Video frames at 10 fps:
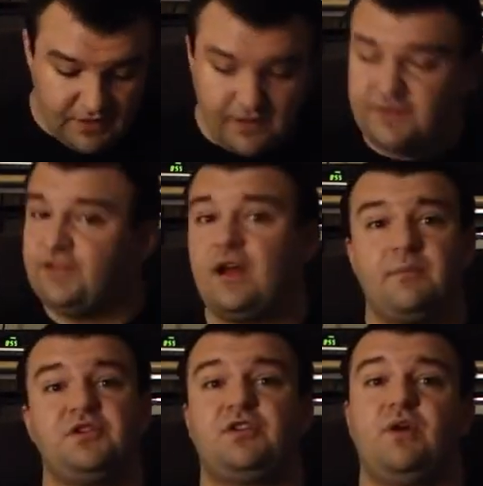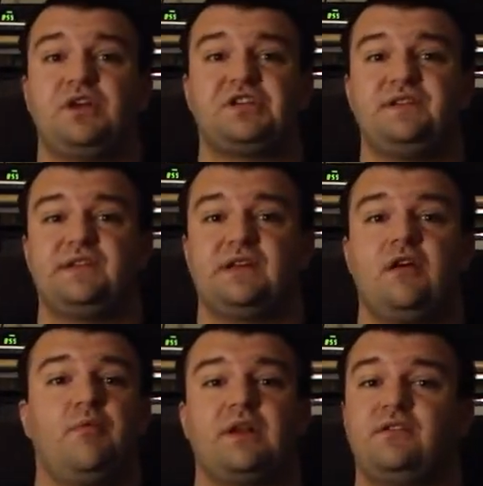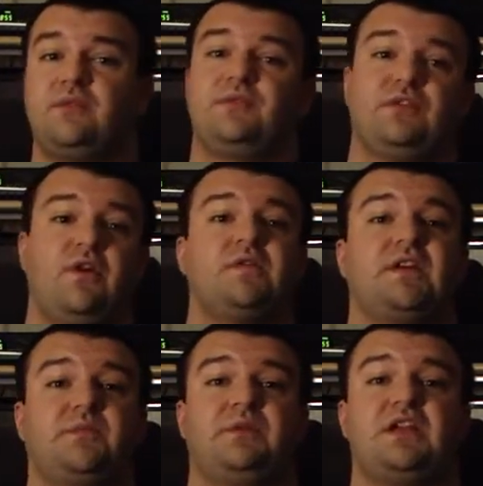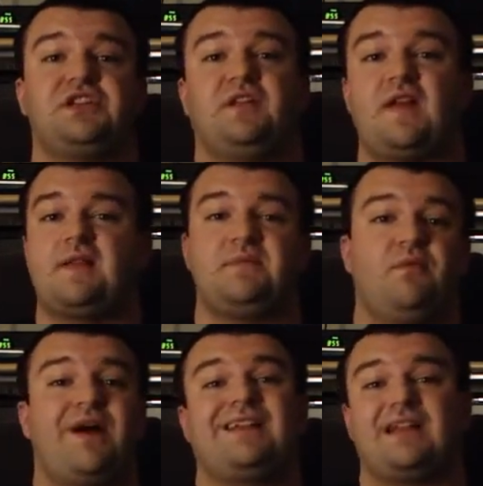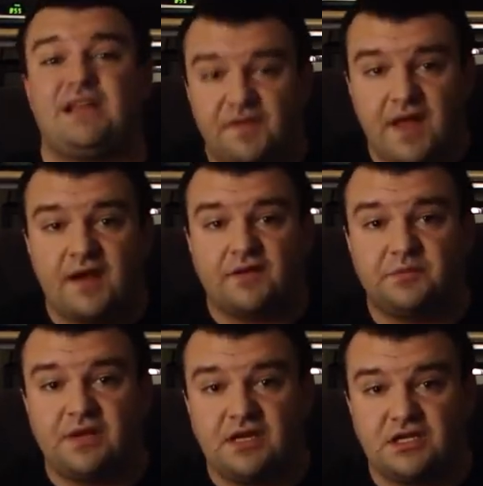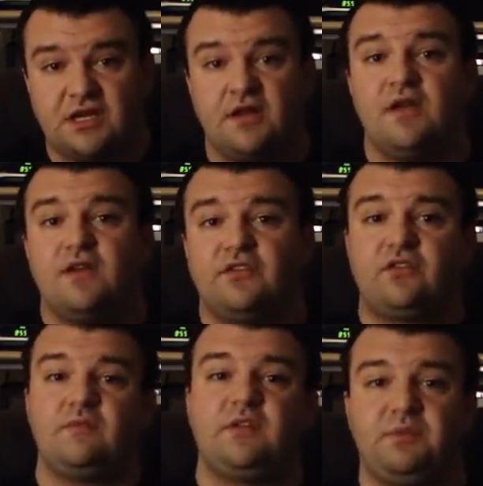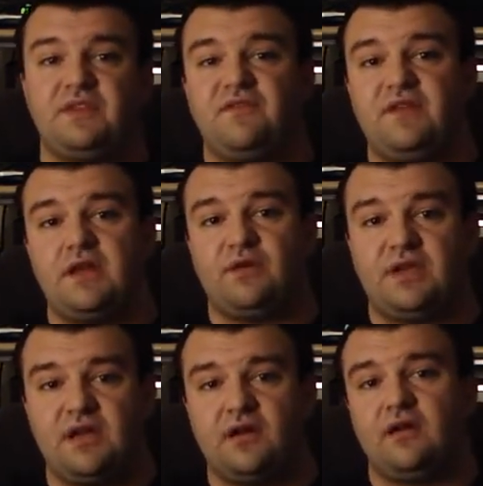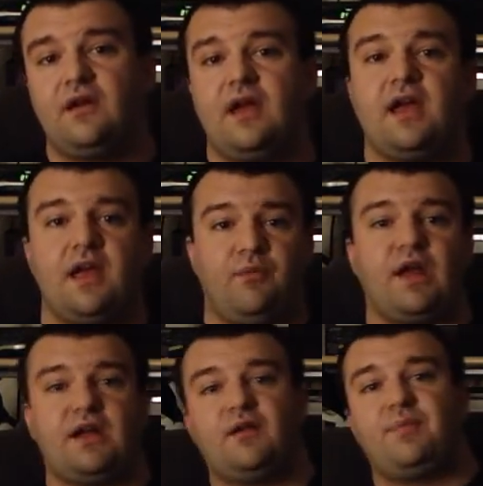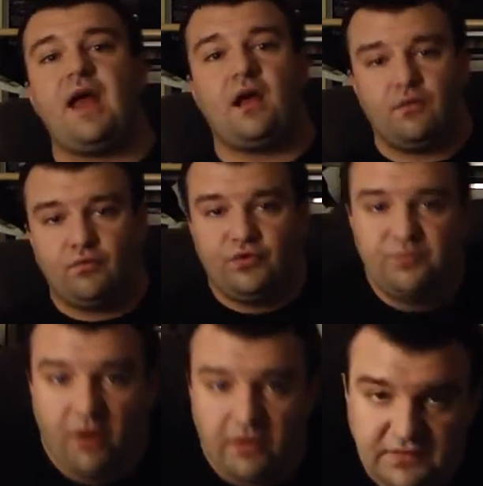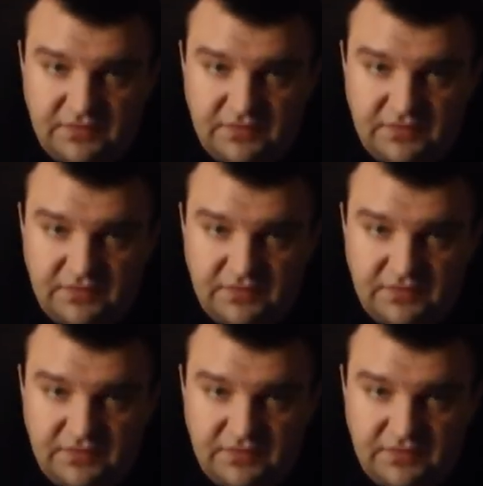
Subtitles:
still got a bunch of questions to go, but I know that was a long explanation. A lot of people wanted to hear that explanation. So let me split the video here, and when I come back, we'll do part